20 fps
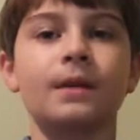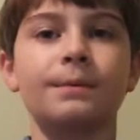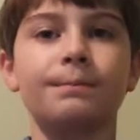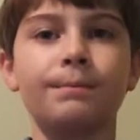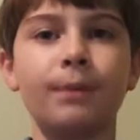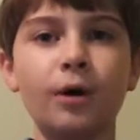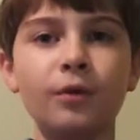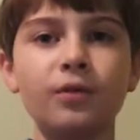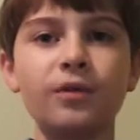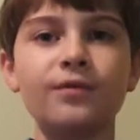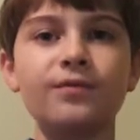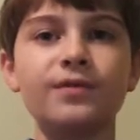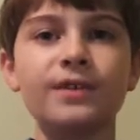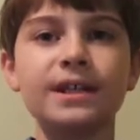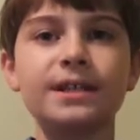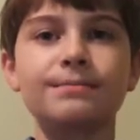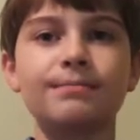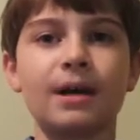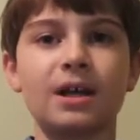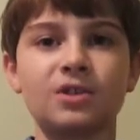Both of
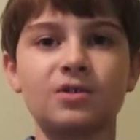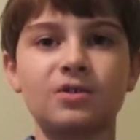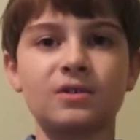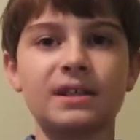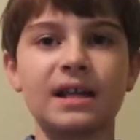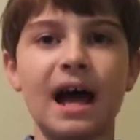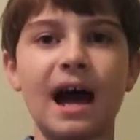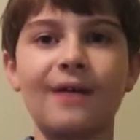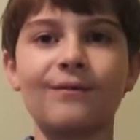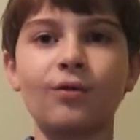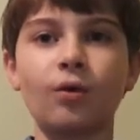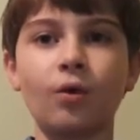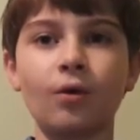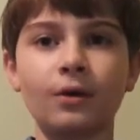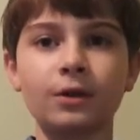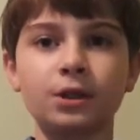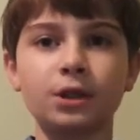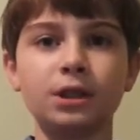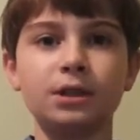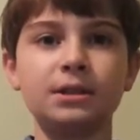these muscles have
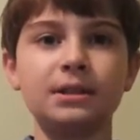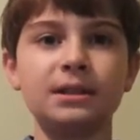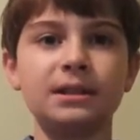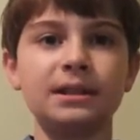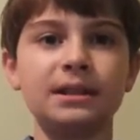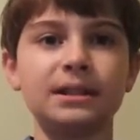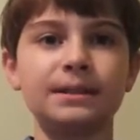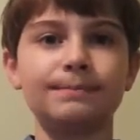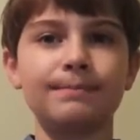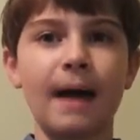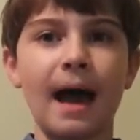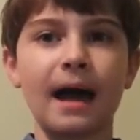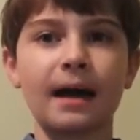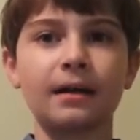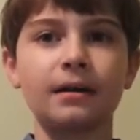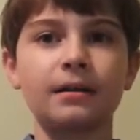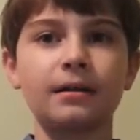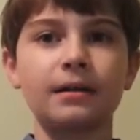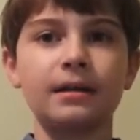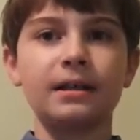origins in the
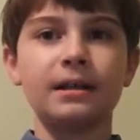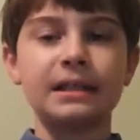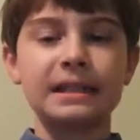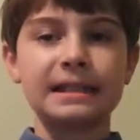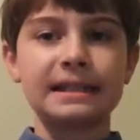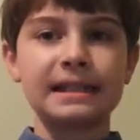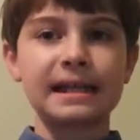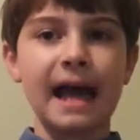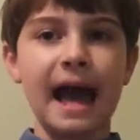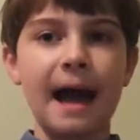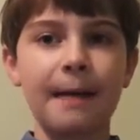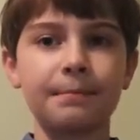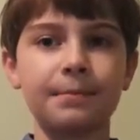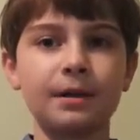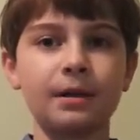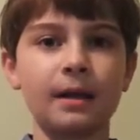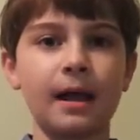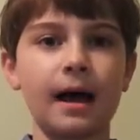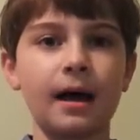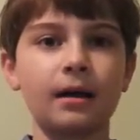
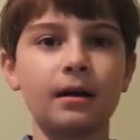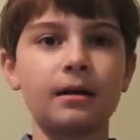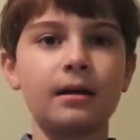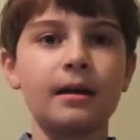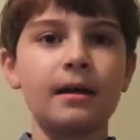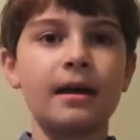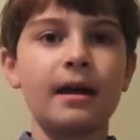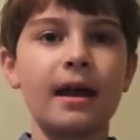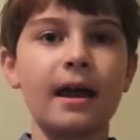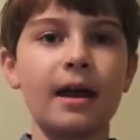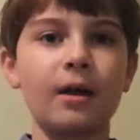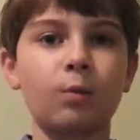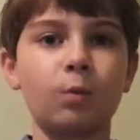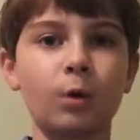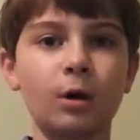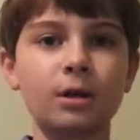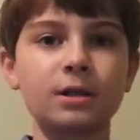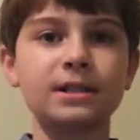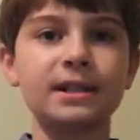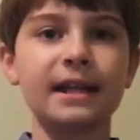scapula and
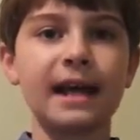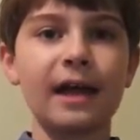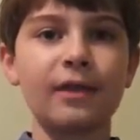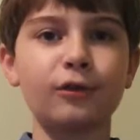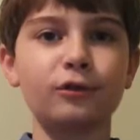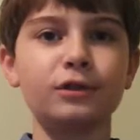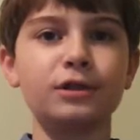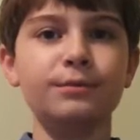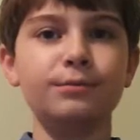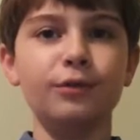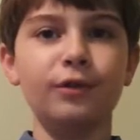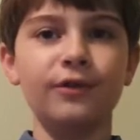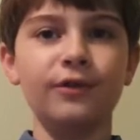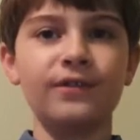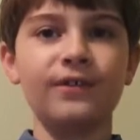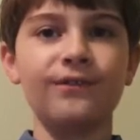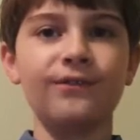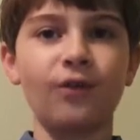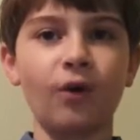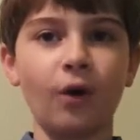work together to move
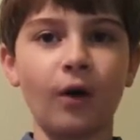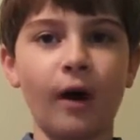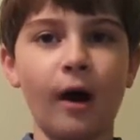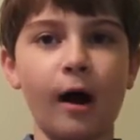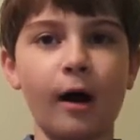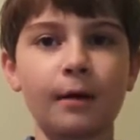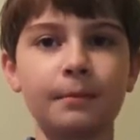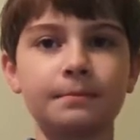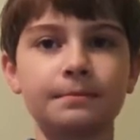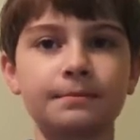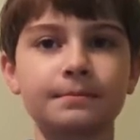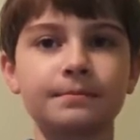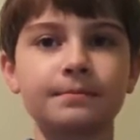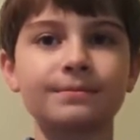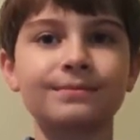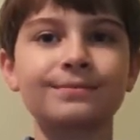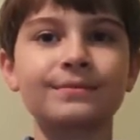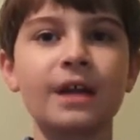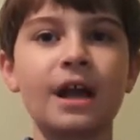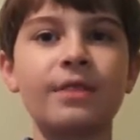the forearm.
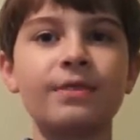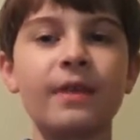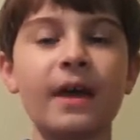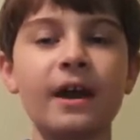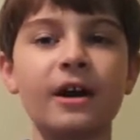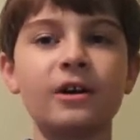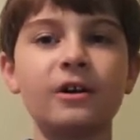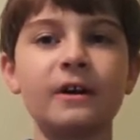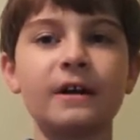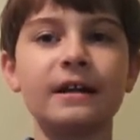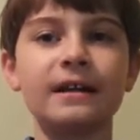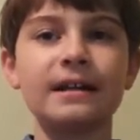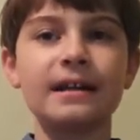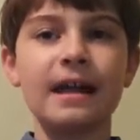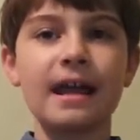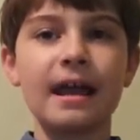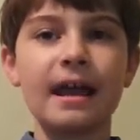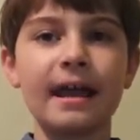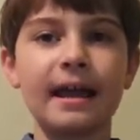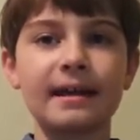They are an
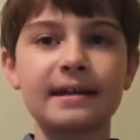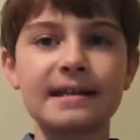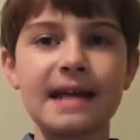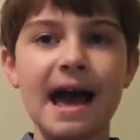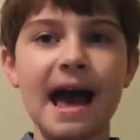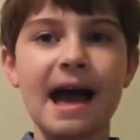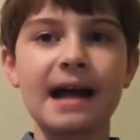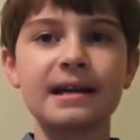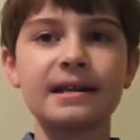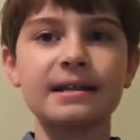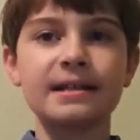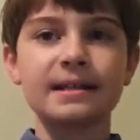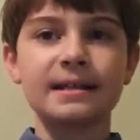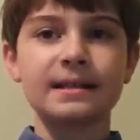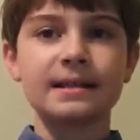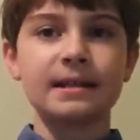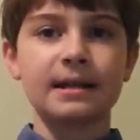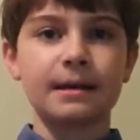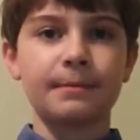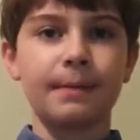
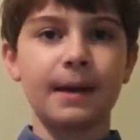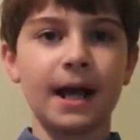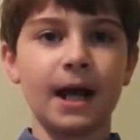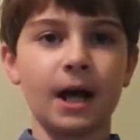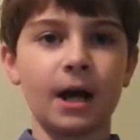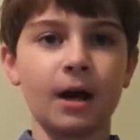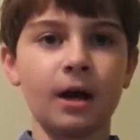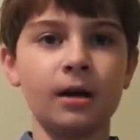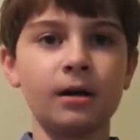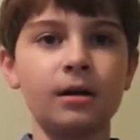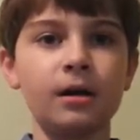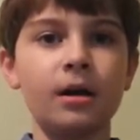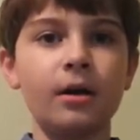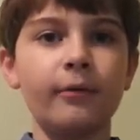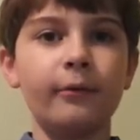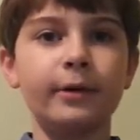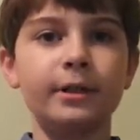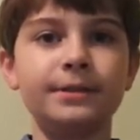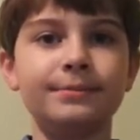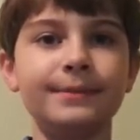antagonistic pair,
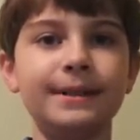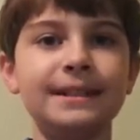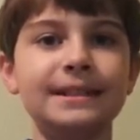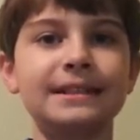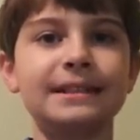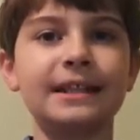which means